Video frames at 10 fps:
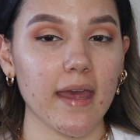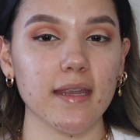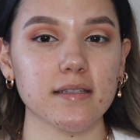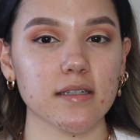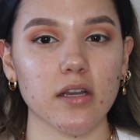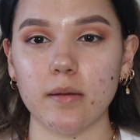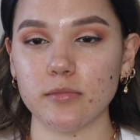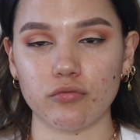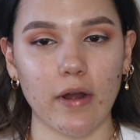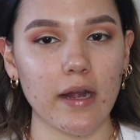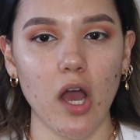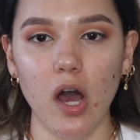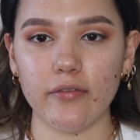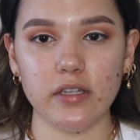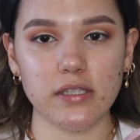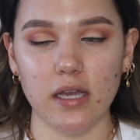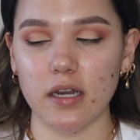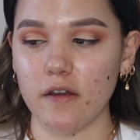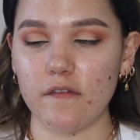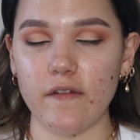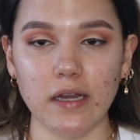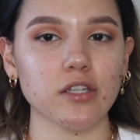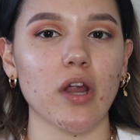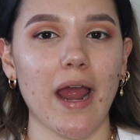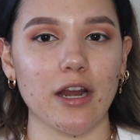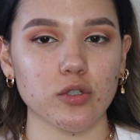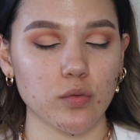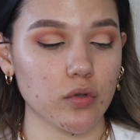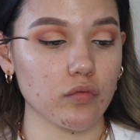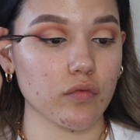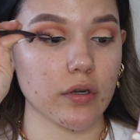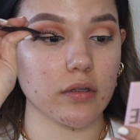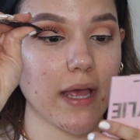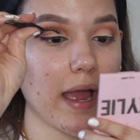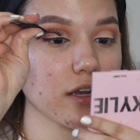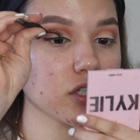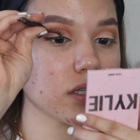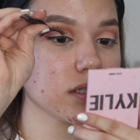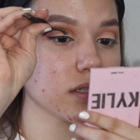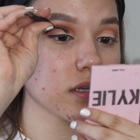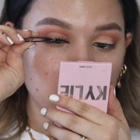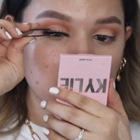and it comes right off. It's not gonna affect your actual real lashes.